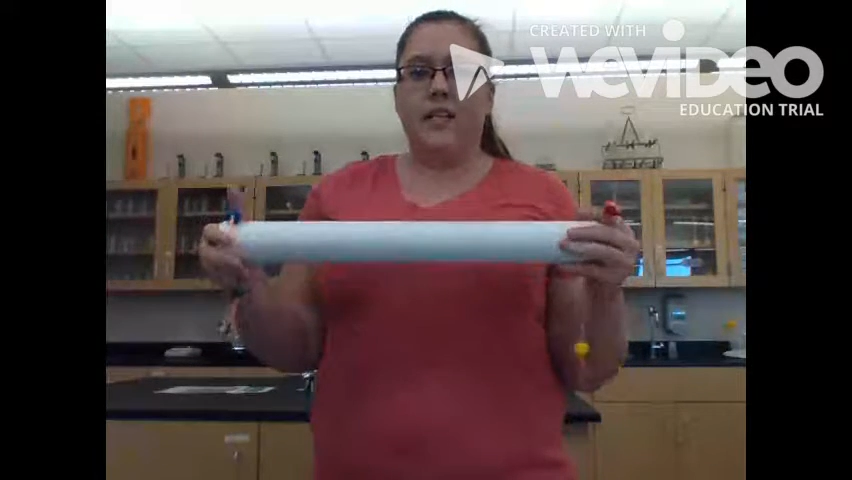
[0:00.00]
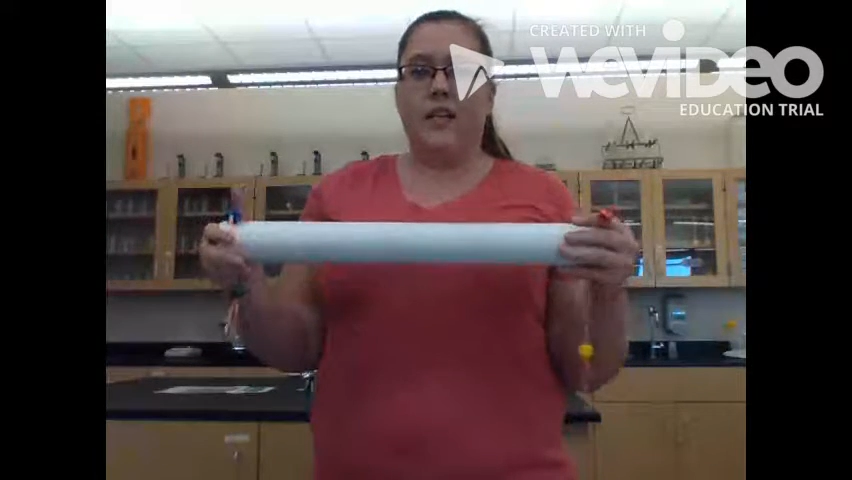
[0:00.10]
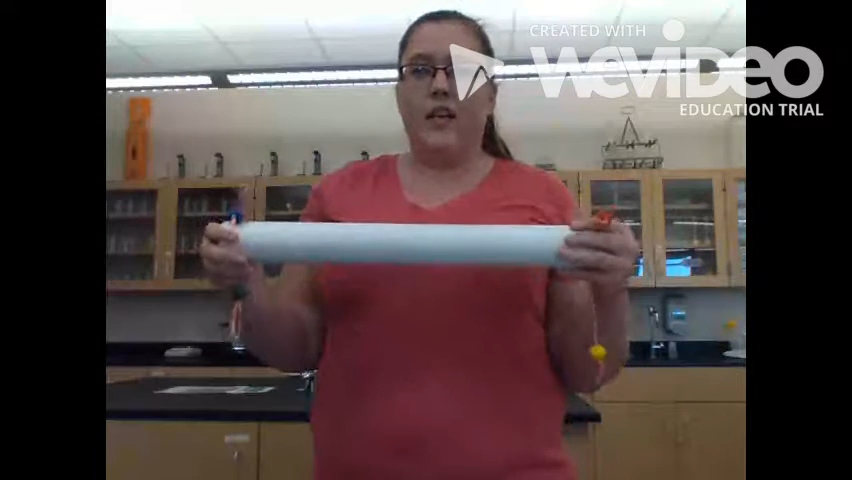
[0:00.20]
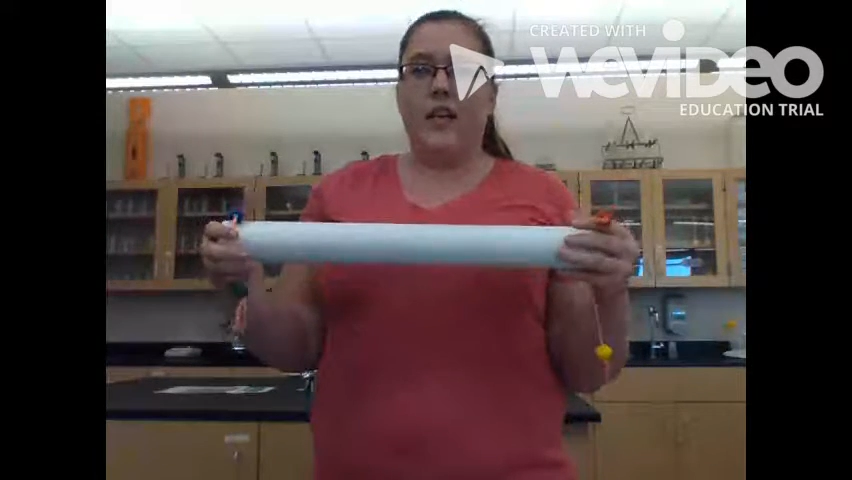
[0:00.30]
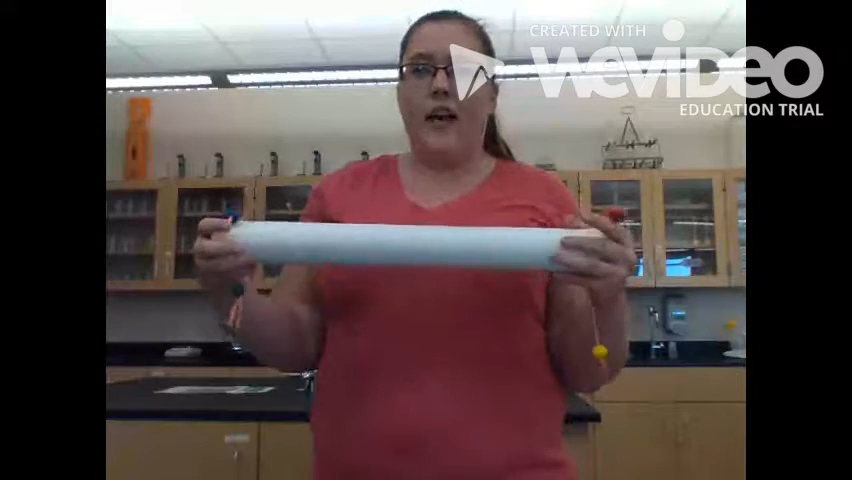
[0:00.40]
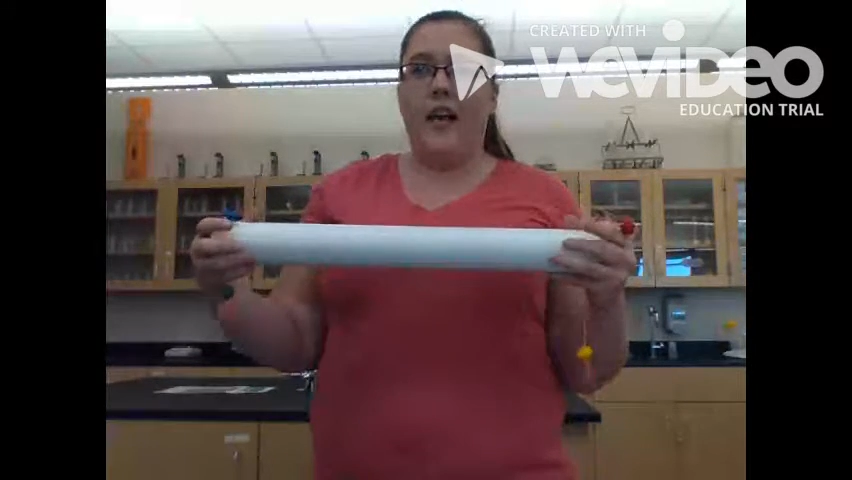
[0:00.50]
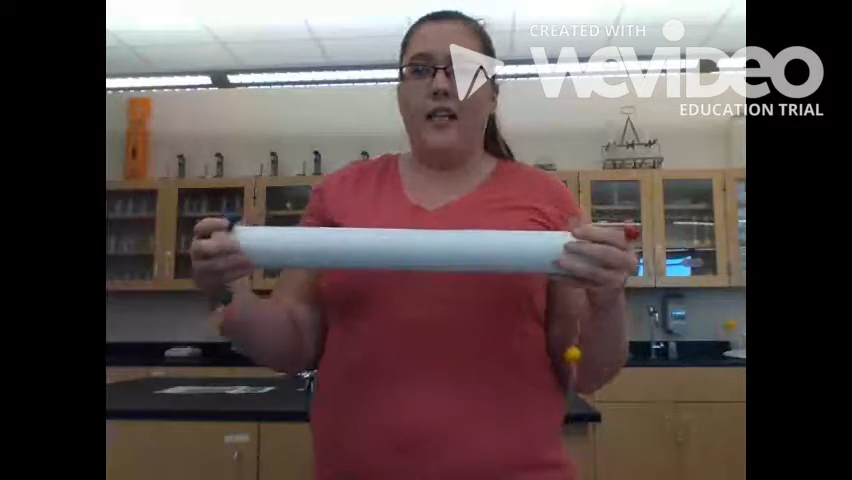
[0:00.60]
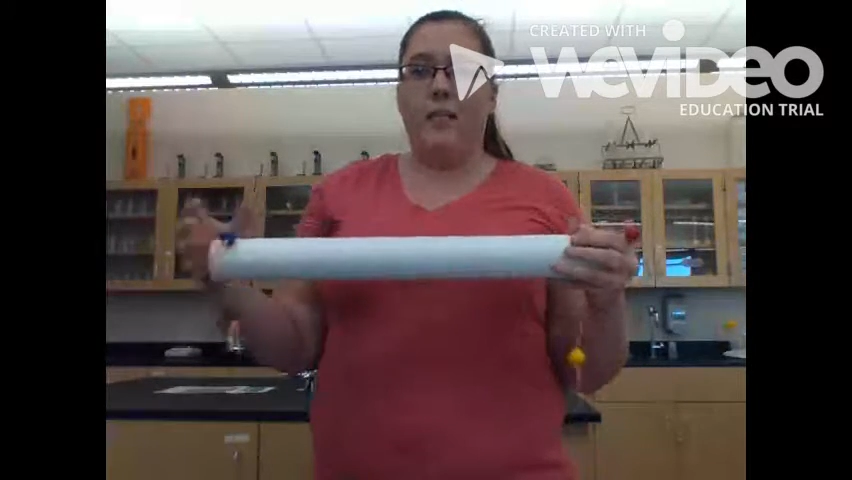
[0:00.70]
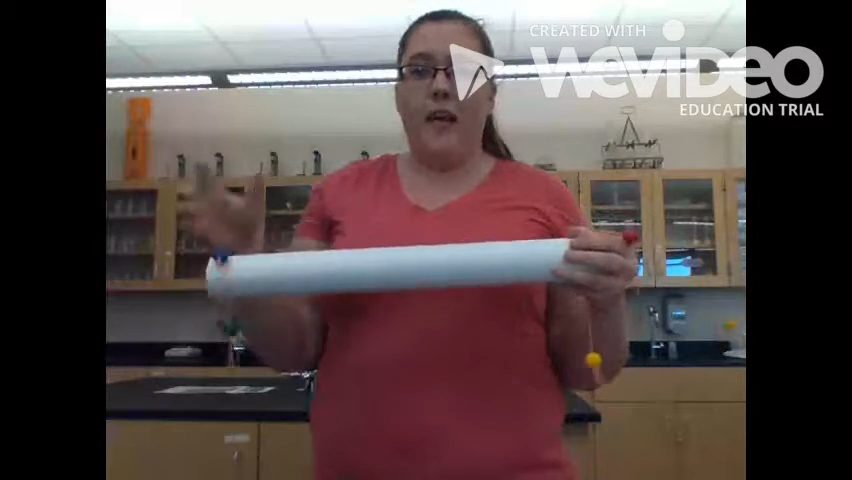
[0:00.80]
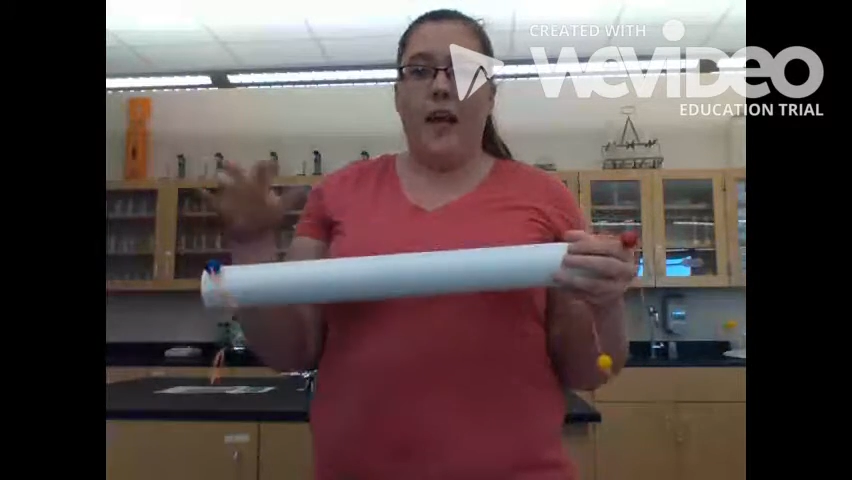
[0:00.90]
look at
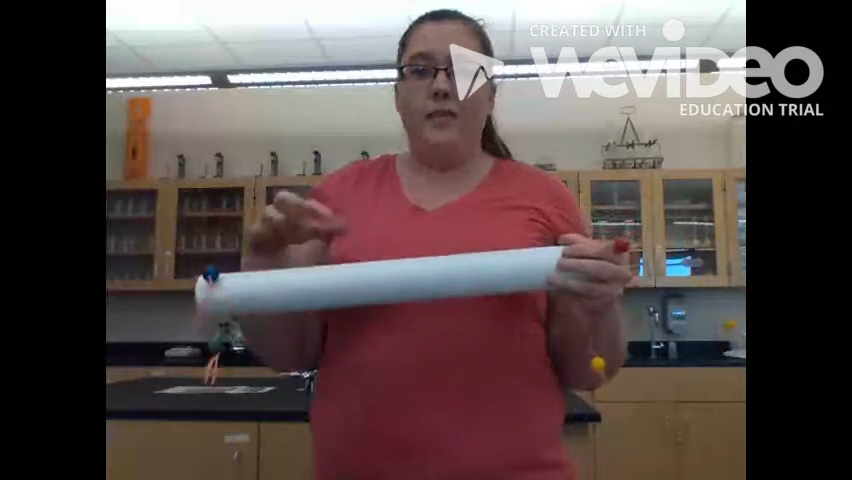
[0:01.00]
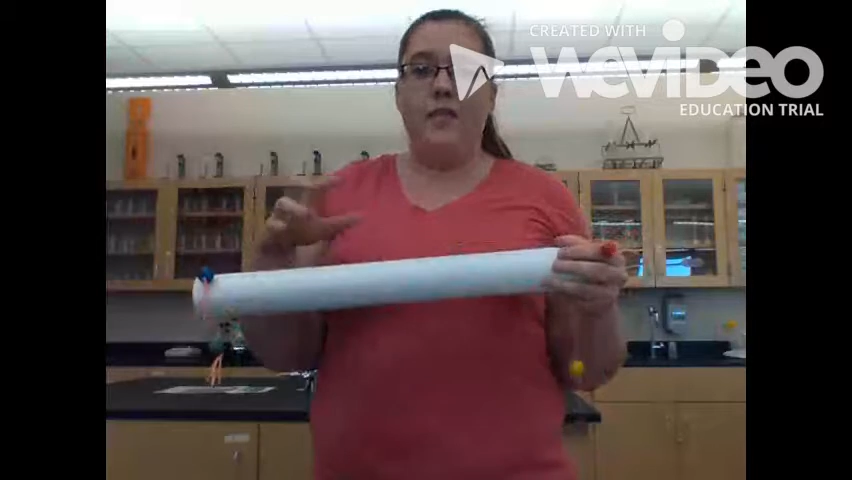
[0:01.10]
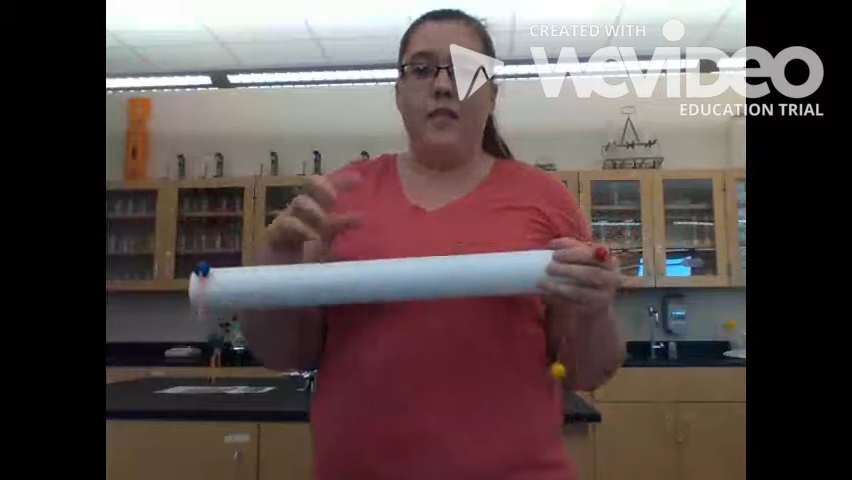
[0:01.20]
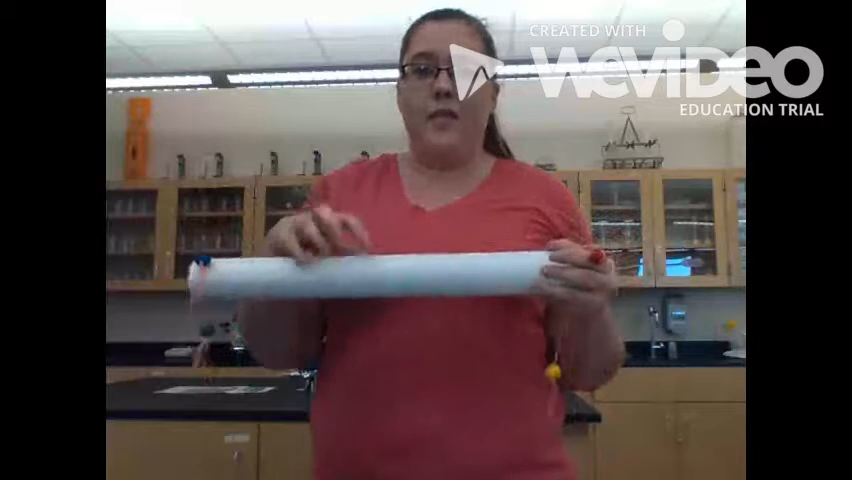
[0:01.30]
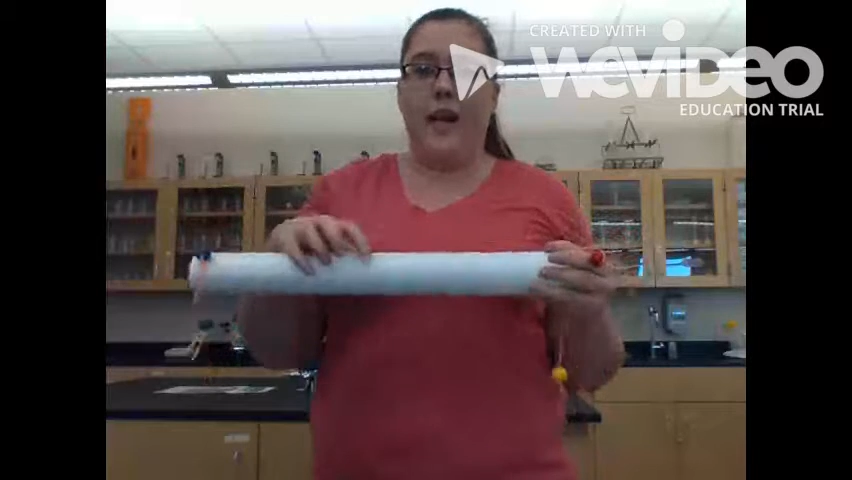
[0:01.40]
the behavior of